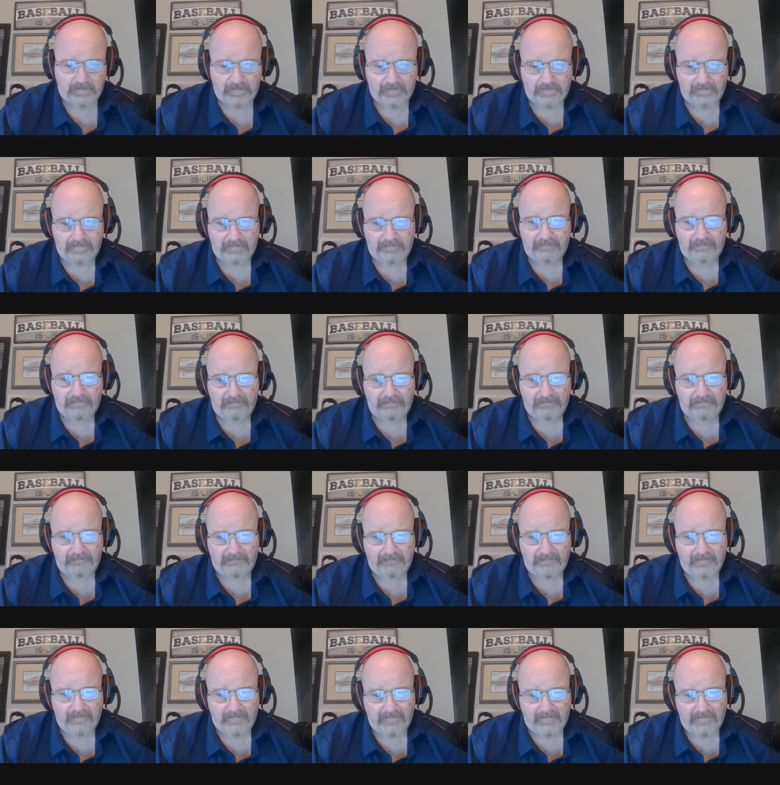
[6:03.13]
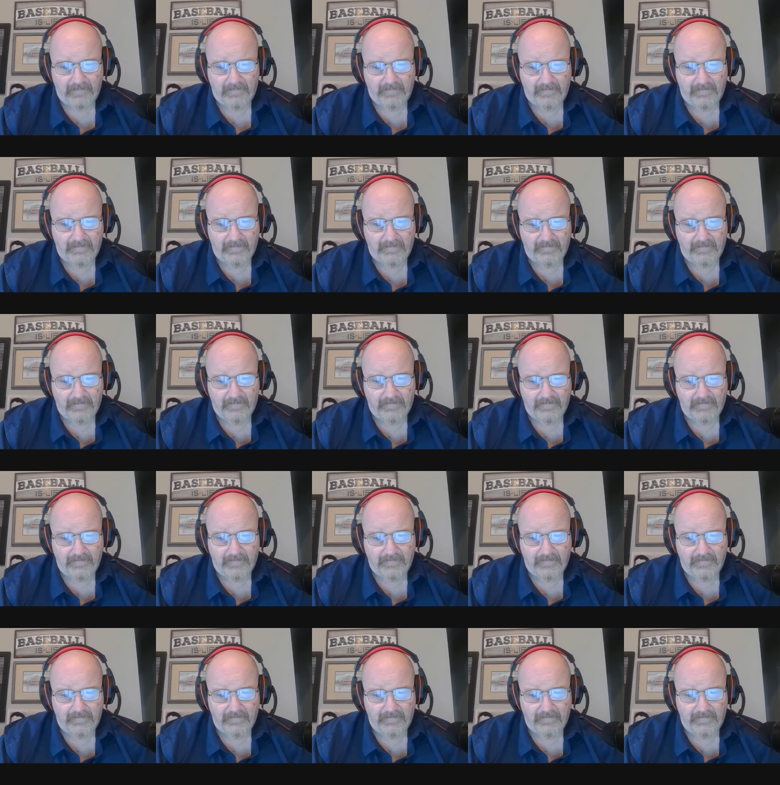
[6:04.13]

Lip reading: Nothing is said.